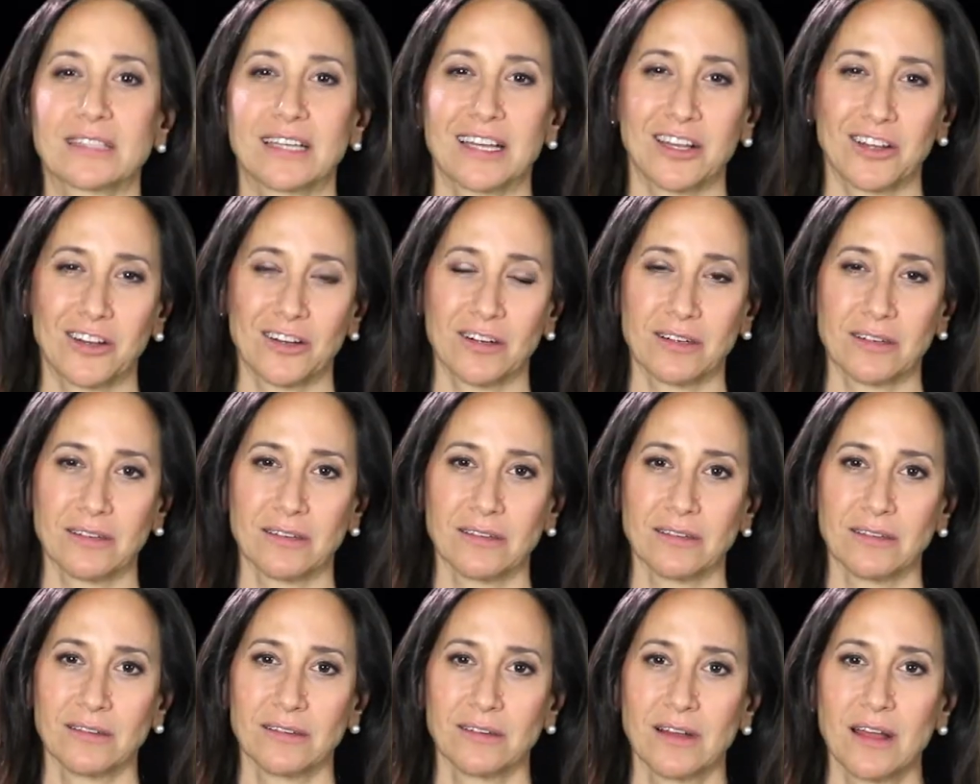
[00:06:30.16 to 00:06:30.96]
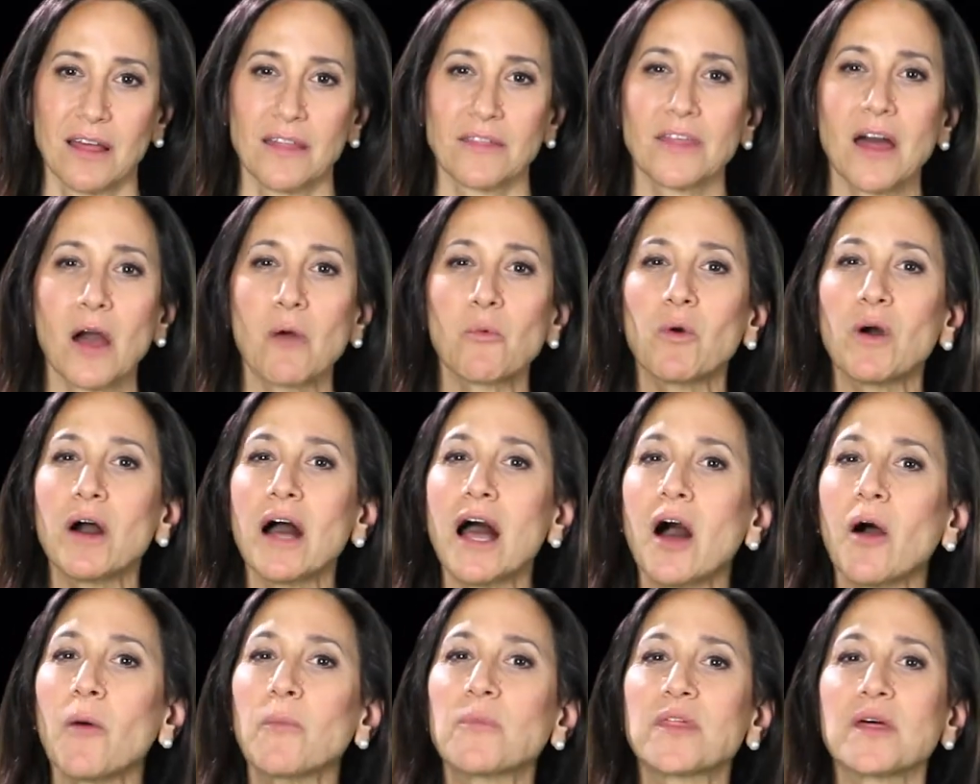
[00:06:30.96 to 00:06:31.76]
skill that will
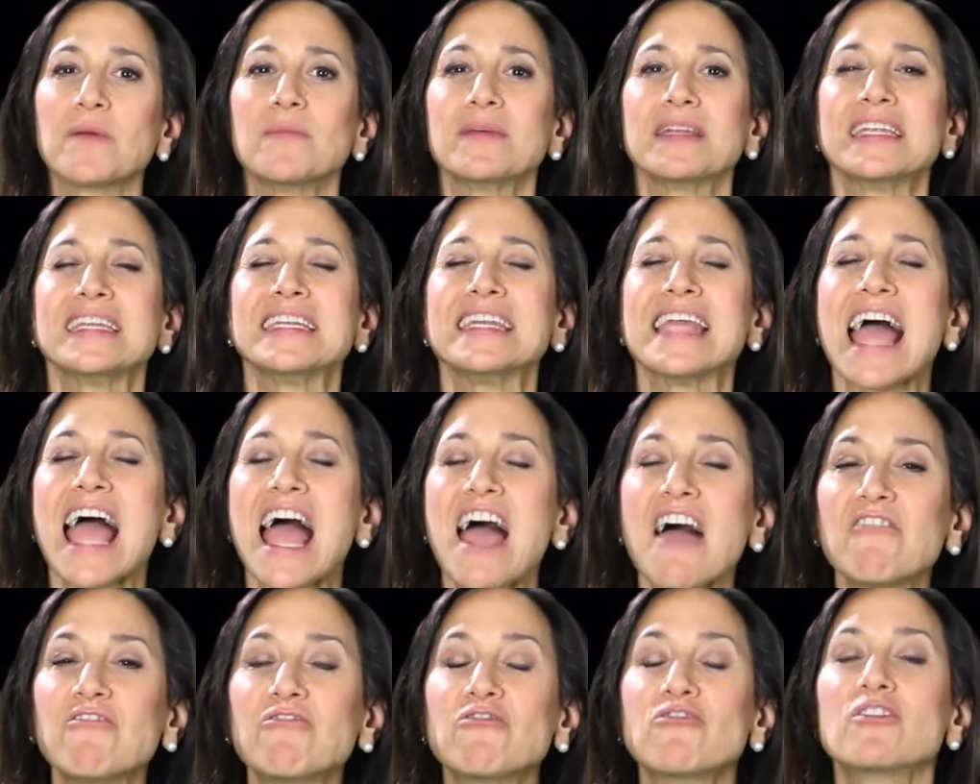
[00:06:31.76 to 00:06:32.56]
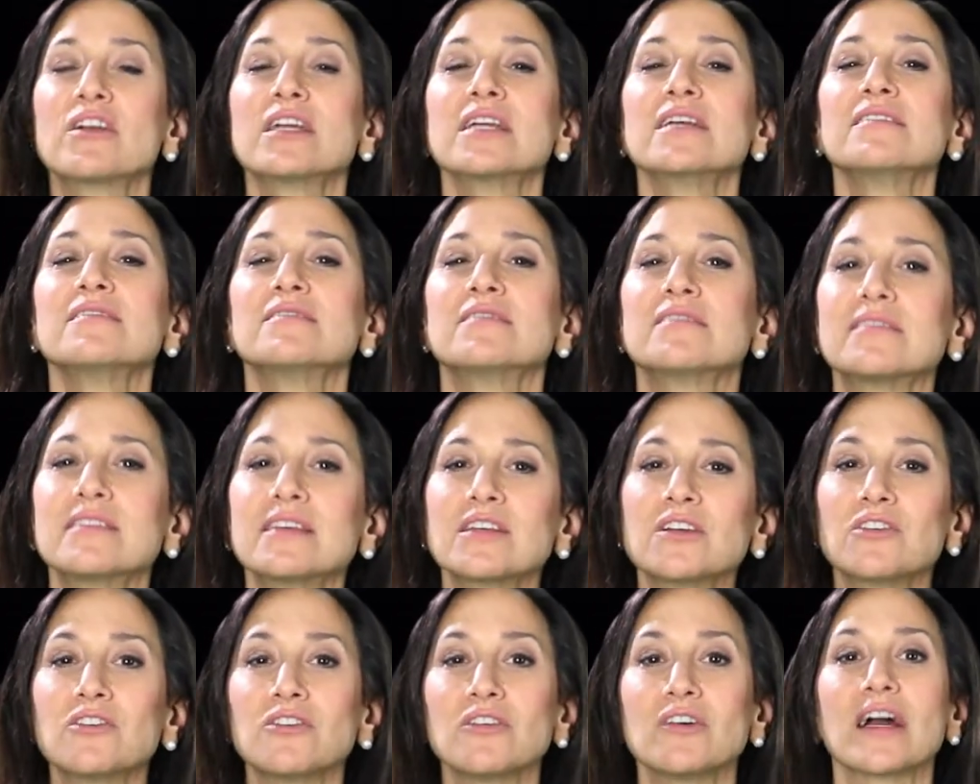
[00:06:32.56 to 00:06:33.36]
help them in every
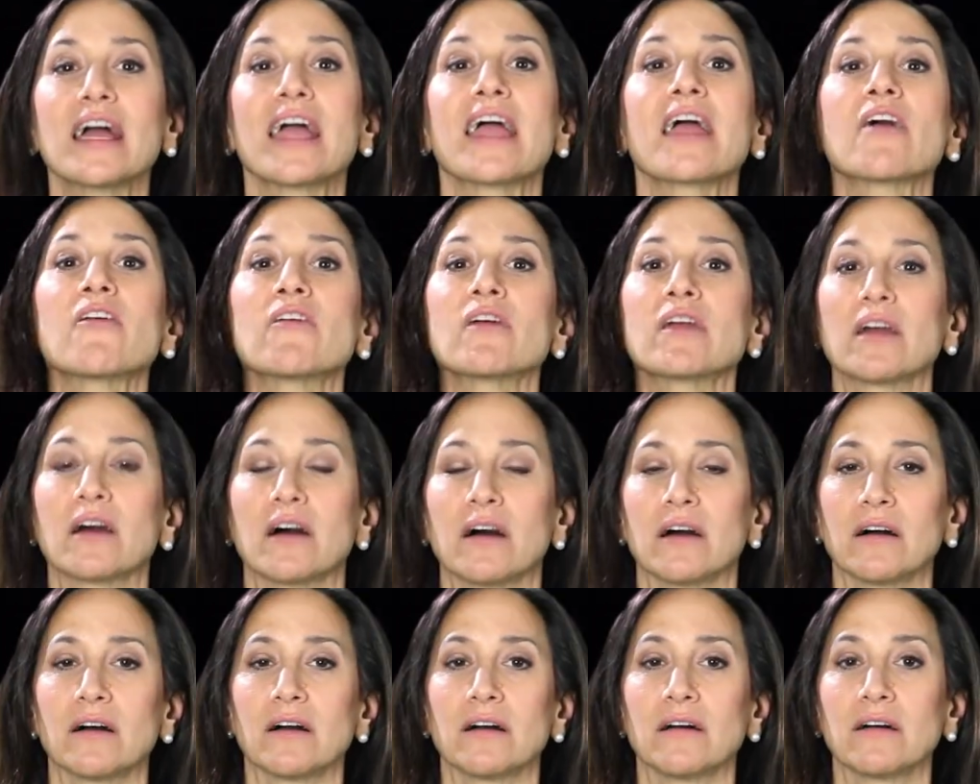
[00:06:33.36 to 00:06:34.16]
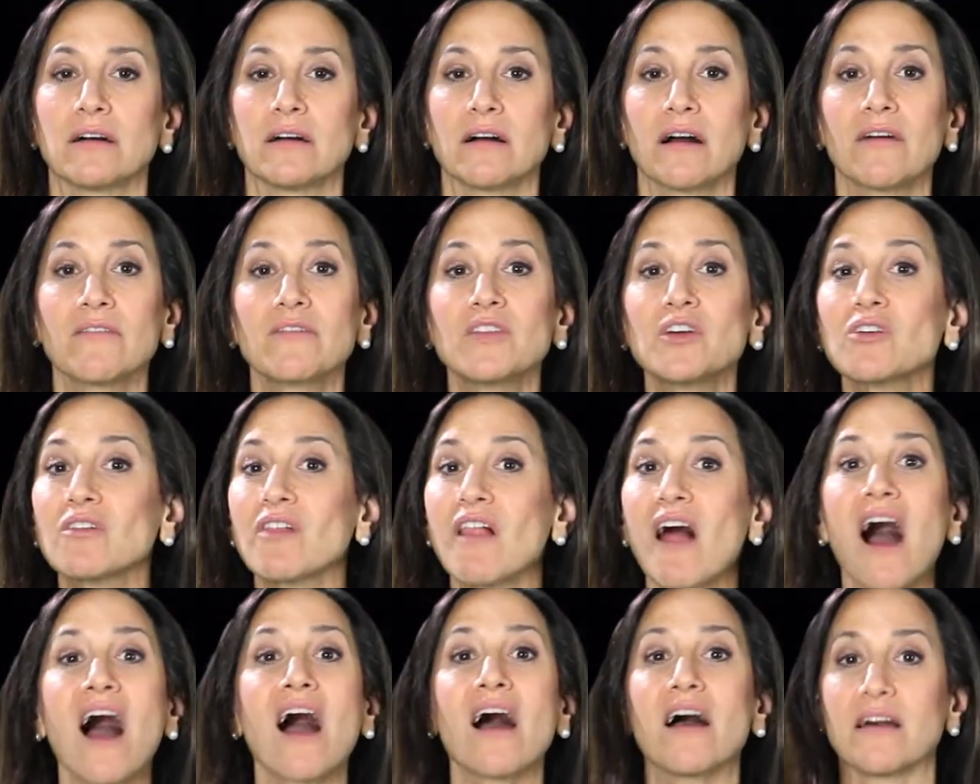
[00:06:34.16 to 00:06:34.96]
single area of their
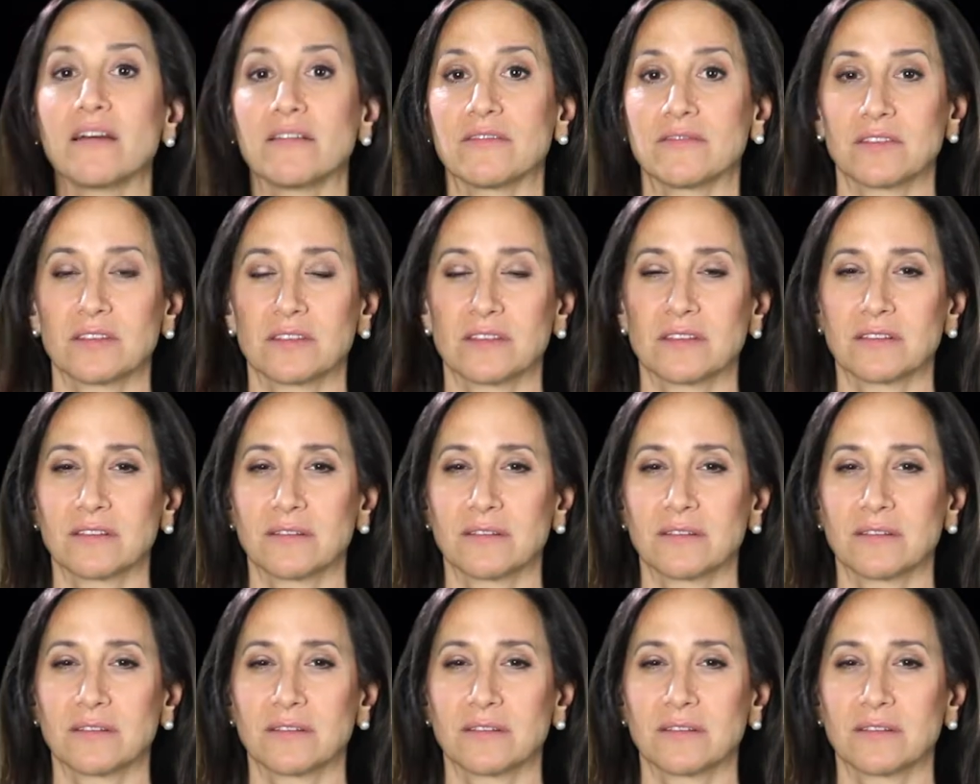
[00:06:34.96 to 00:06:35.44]
lives.